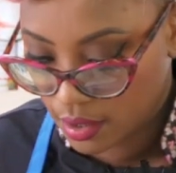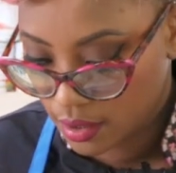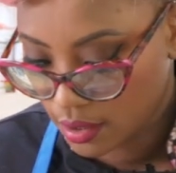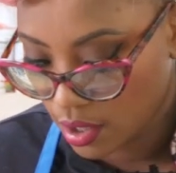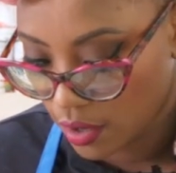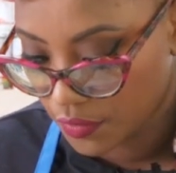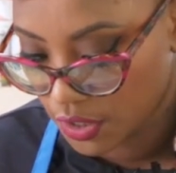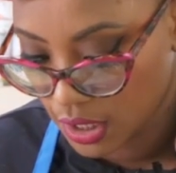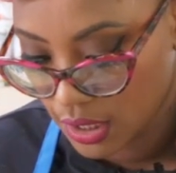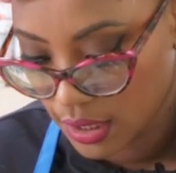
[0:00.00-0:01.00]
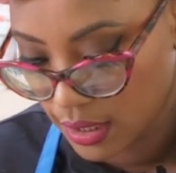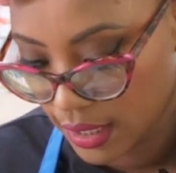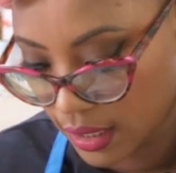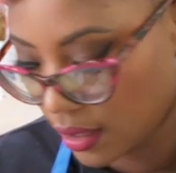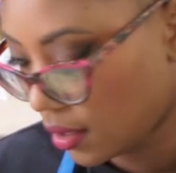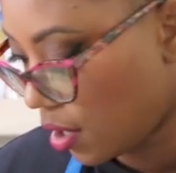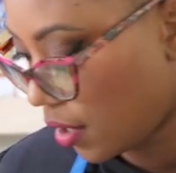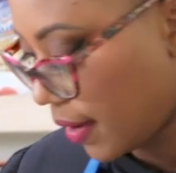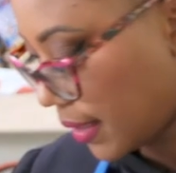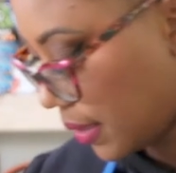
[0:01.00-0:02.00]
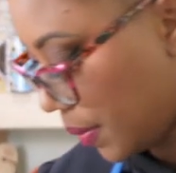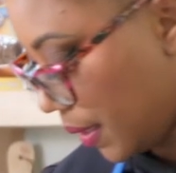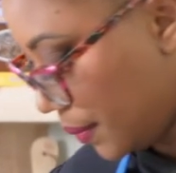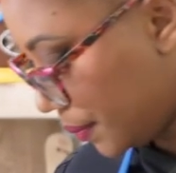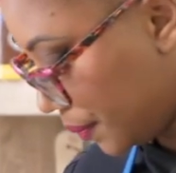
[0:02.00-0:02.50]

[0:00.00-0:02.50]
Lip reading: soft cheese in our recipe.